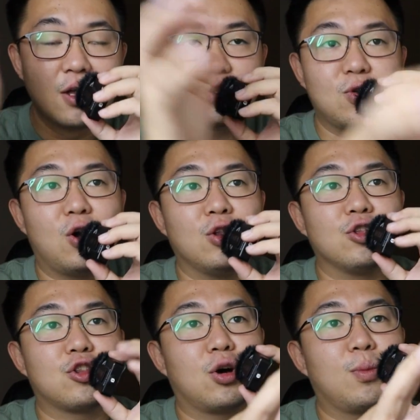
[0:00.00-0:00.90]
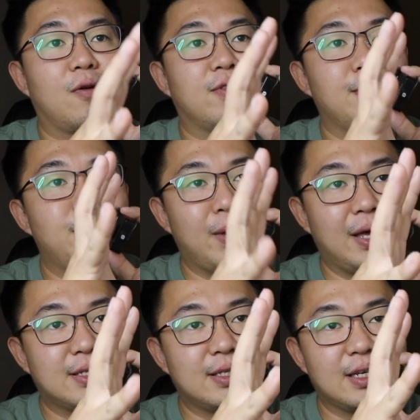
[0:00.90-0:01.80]
So on top of the
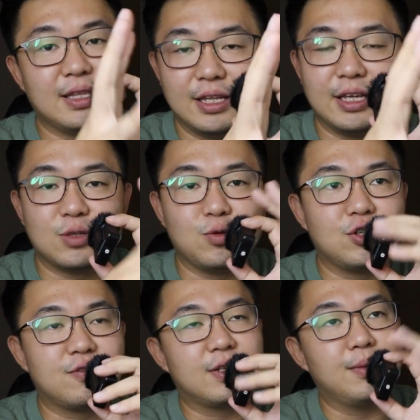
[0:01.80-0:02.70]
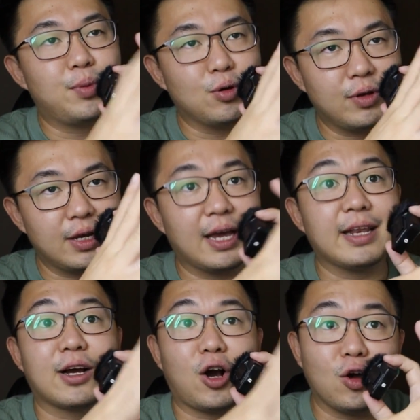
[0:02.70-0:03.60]
basic needs, which is the building
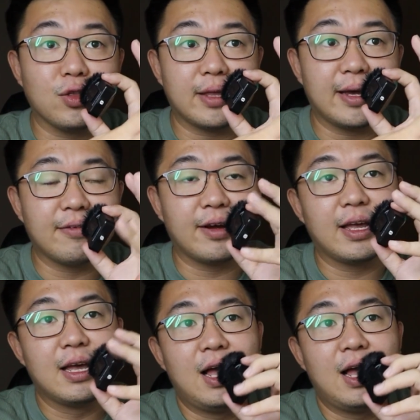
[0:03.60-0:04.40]
and the content, right,